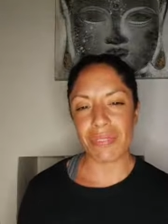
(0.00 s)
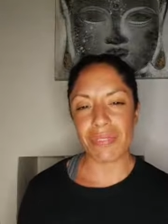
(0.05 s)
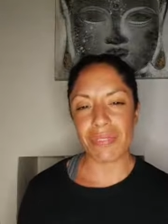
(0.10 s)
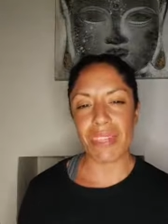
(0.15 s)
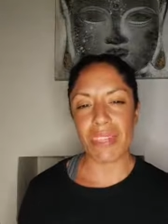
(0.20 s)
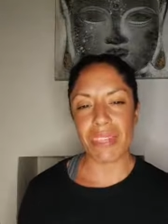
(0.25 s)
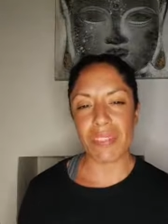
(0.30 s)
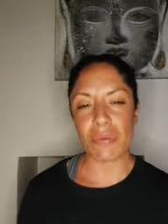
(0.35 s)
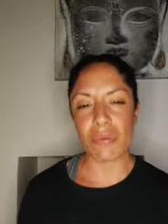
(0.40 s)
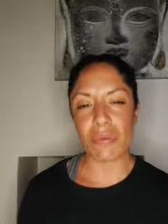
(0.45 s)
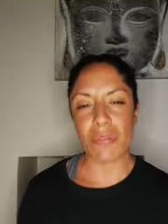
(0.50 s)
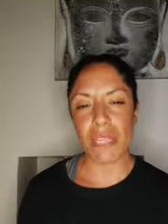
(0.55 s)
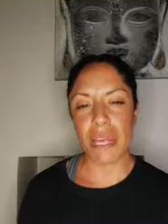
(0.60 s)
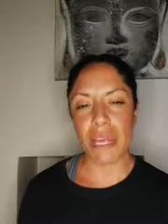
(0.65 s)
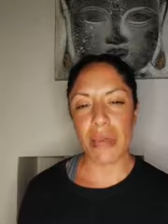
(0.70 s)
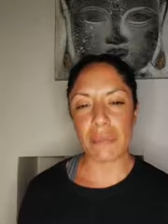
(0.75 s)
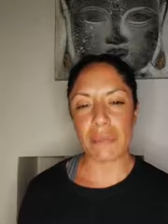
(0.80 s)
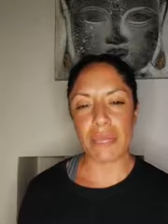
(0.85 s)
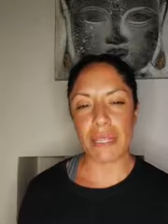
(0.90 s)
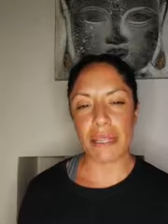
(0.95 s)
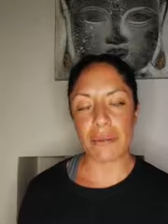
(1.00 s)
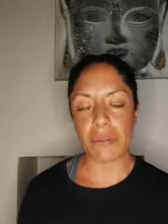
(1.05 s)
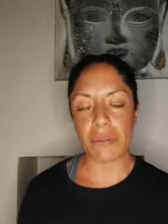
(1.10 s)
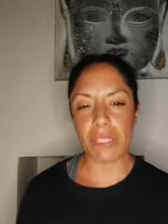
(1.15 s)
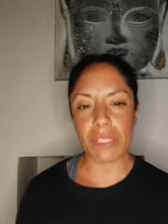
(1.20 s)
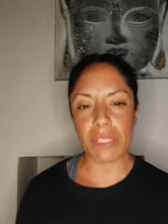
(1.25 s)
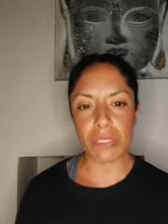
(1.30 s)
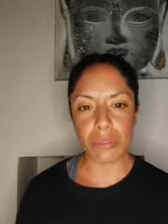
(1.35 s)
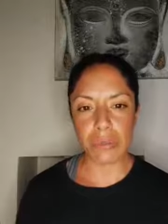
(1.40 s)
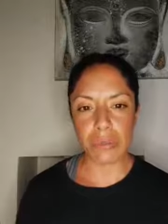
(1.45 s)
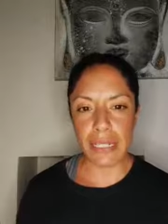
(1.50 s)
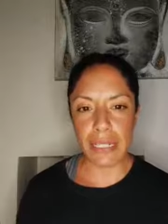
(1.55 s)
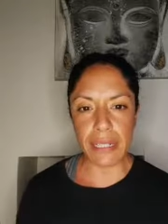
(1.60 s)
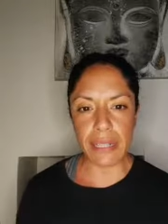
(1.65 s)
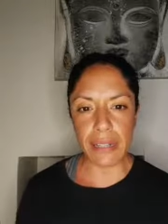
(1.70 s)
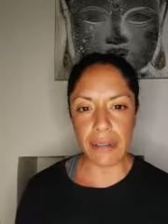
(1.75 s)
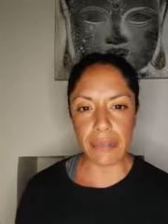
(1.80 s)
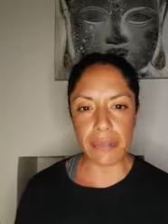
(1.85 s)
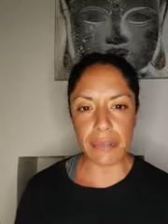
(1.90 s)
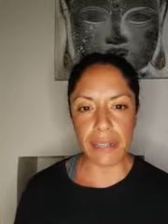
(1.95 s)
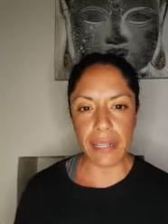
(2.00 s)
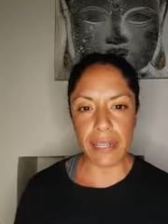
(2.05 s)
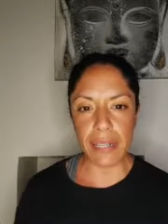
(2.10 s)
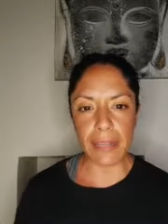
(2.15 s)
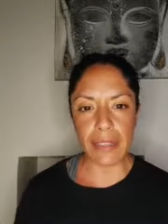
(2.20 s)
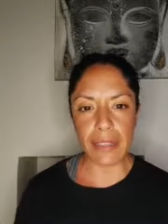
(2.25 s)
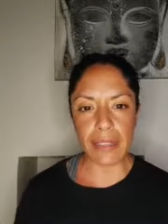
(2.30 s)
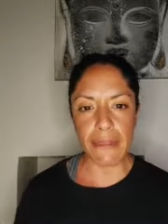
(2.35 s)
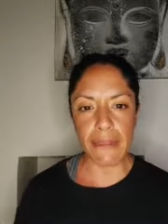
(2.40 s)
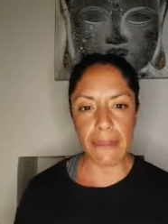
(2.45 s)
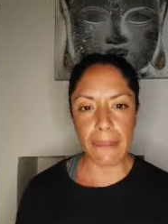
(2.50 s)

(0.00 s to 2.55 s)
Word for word: That's what's happening, which is really lovely.